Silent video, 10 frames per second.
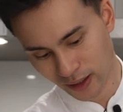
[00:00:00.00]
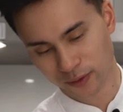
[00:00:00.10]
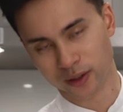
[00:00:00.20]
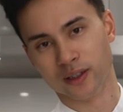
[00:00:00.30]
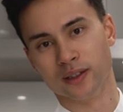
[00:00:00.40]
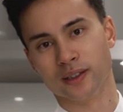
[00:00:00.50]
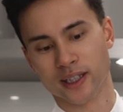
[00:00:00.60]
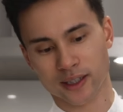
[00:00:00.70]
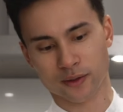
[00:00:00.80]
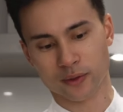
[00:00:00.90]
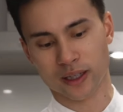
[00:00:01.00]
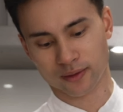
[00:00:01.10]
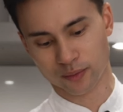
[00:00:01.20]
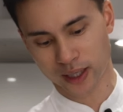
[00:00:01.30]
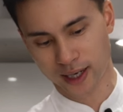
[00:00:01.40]
for getting away
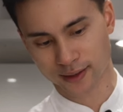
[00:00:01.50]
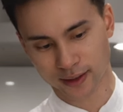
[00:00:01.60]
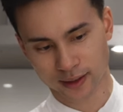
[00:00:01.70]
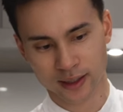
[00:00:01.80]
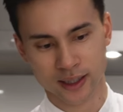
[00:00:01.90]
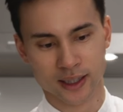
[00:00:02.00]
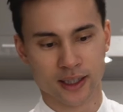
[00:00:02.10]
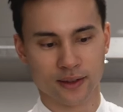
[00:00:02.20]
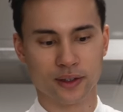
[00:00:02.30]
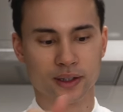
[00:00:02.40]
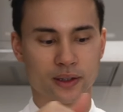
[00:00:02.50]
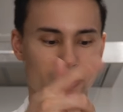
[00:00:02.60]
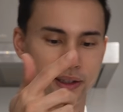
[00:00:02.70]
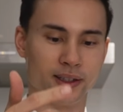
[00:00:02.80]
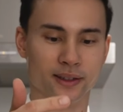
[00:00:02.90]
from plastic. Even though
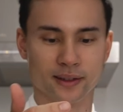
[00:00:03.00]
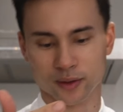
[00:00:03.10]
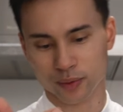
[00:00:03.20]
the lid is still